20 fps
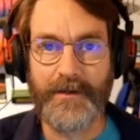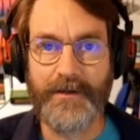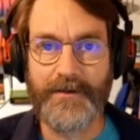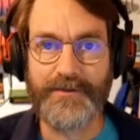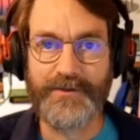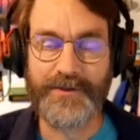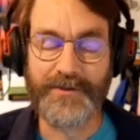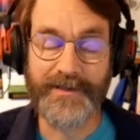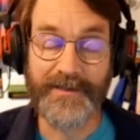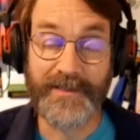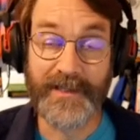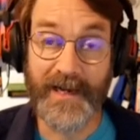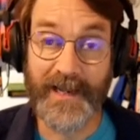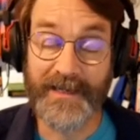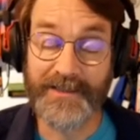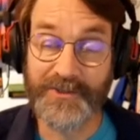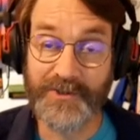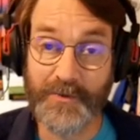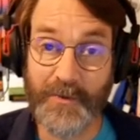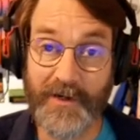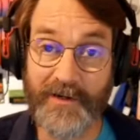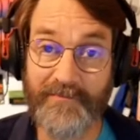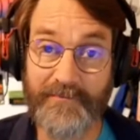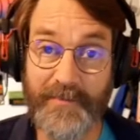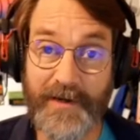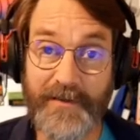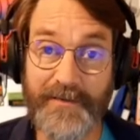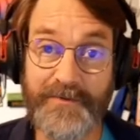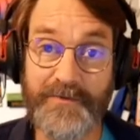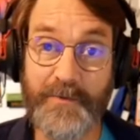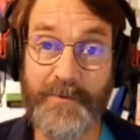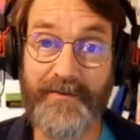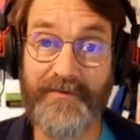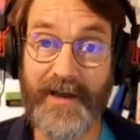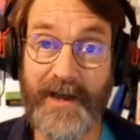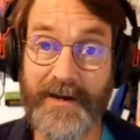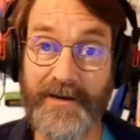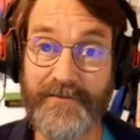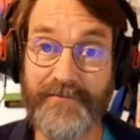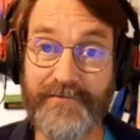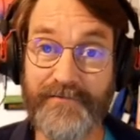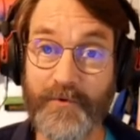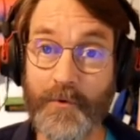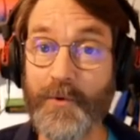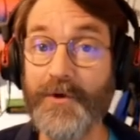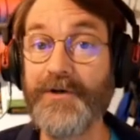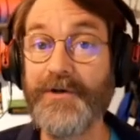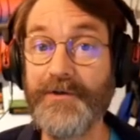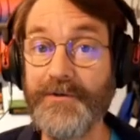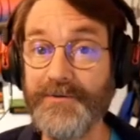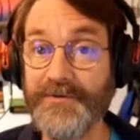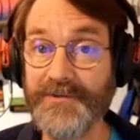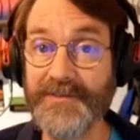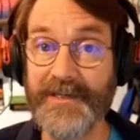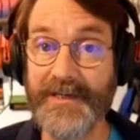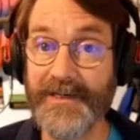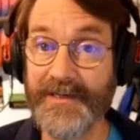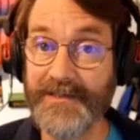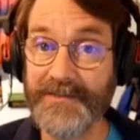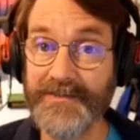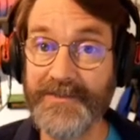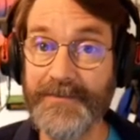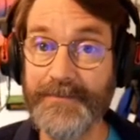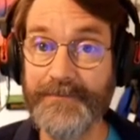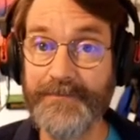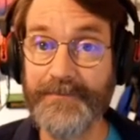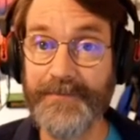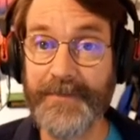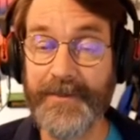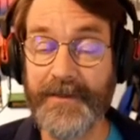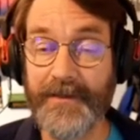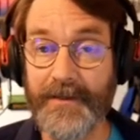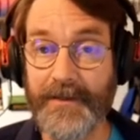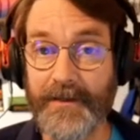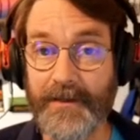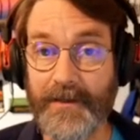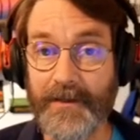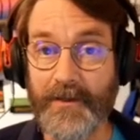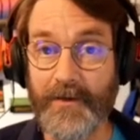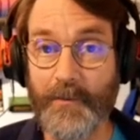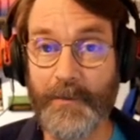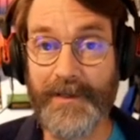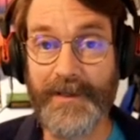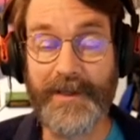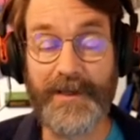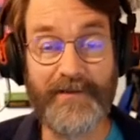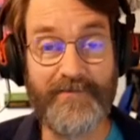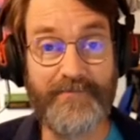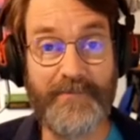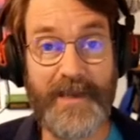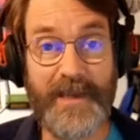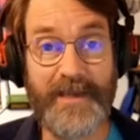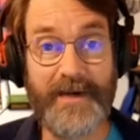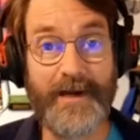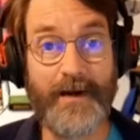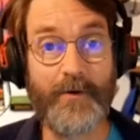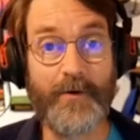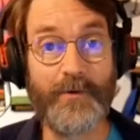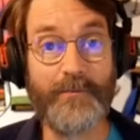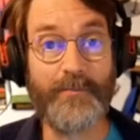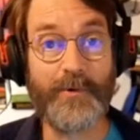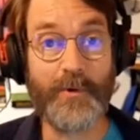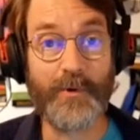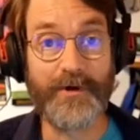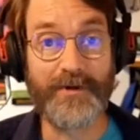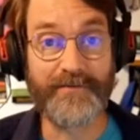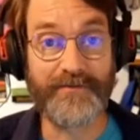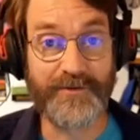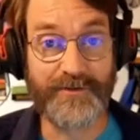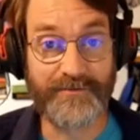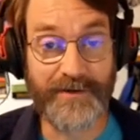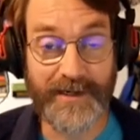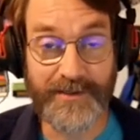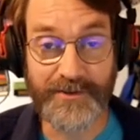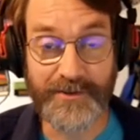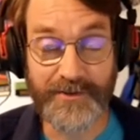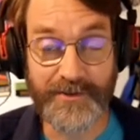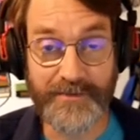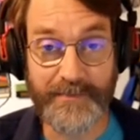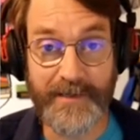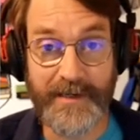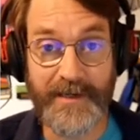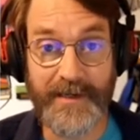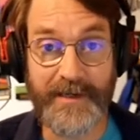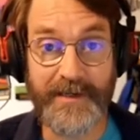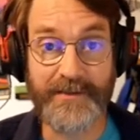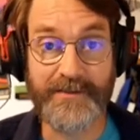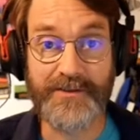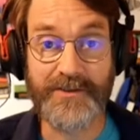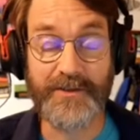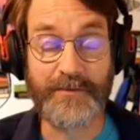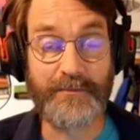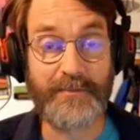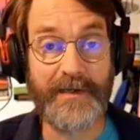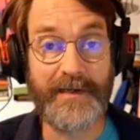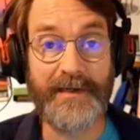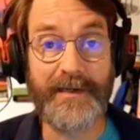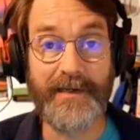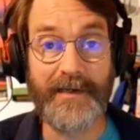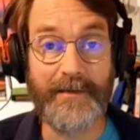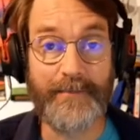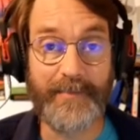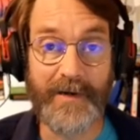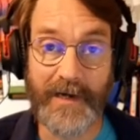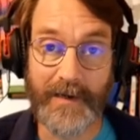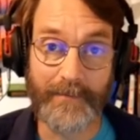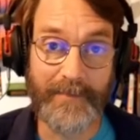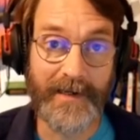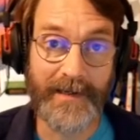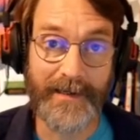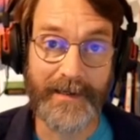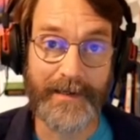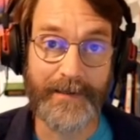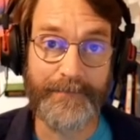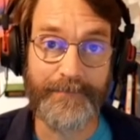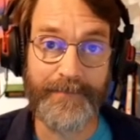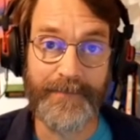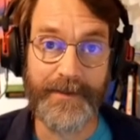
During the last 12 months, we've added four new SIGs. We have made our board of directors meetings completely public.